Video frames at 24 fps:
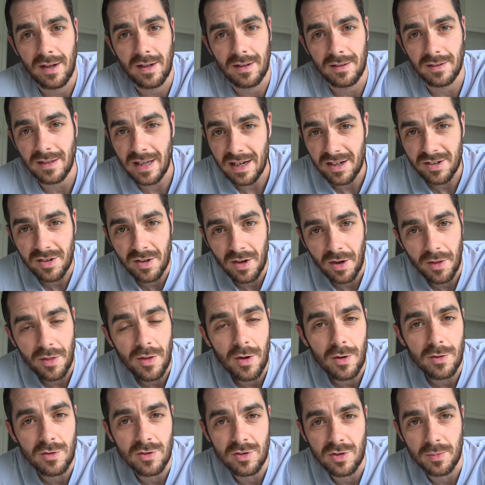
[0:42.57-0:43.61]
less than
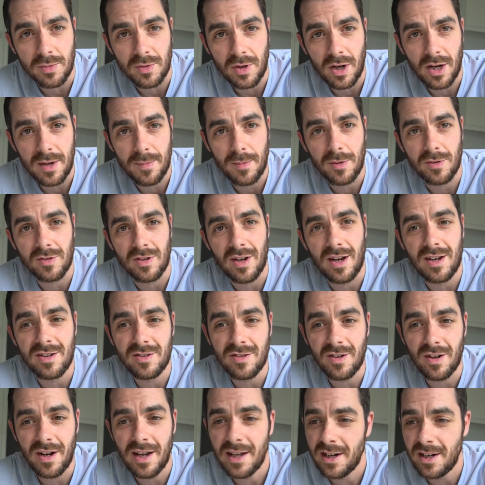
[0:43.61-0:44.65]
1,000 subscribers, is
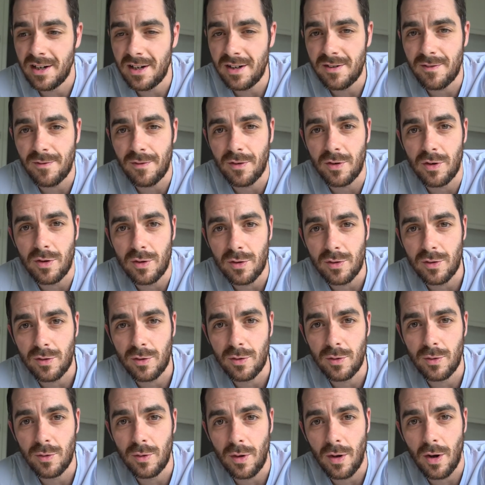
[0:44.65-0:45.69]
there any need for you
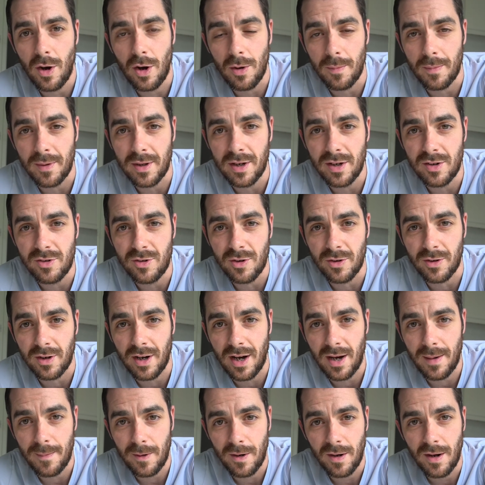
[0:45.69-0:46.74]
to upgrade your
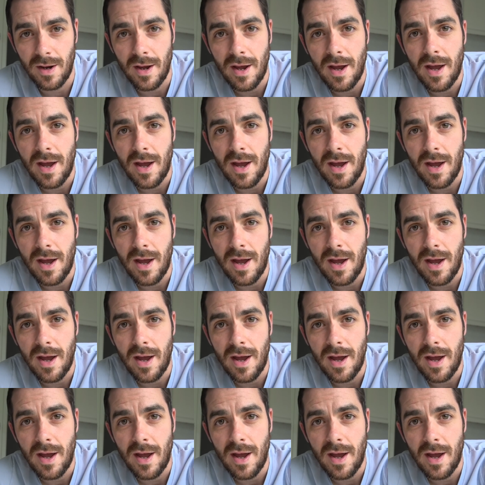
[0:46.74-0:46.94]
camera?